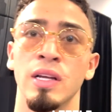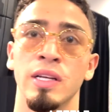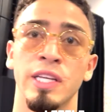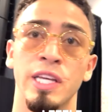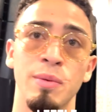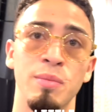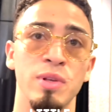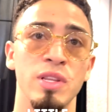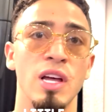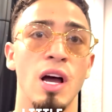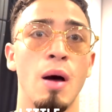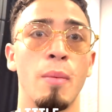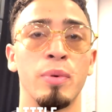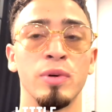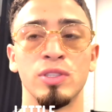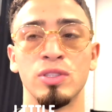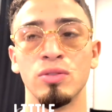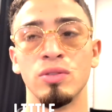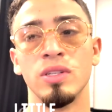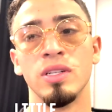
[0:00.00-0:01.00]
Give me the
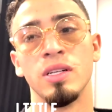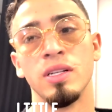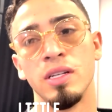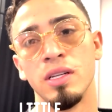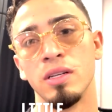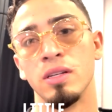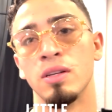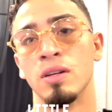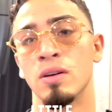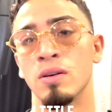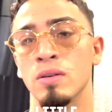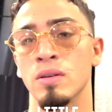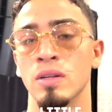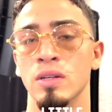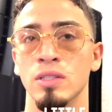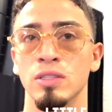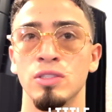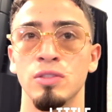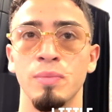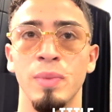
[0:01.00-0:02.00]
opportunity, you know,
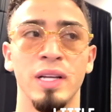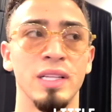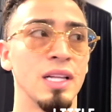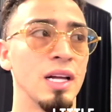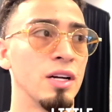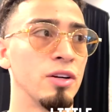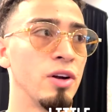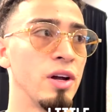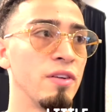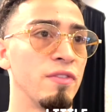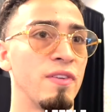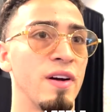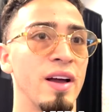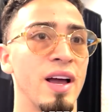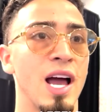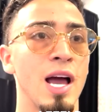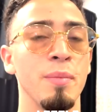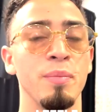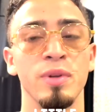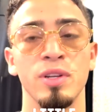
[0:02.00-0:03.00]
to make that great fight
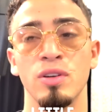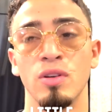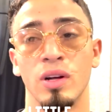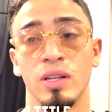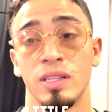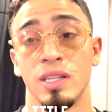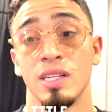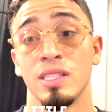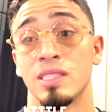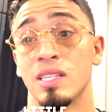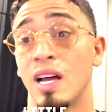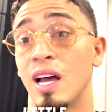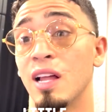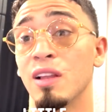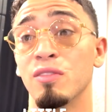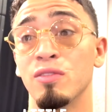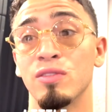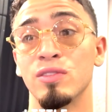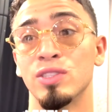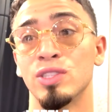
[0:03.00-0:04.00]
happen. You know, I think it's a hell
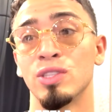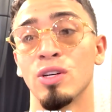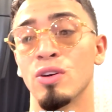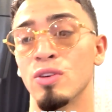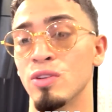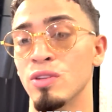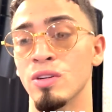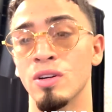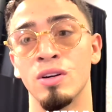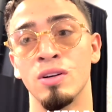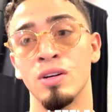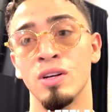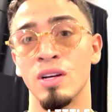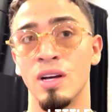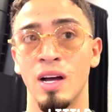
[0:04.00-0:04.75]
of a show, you know.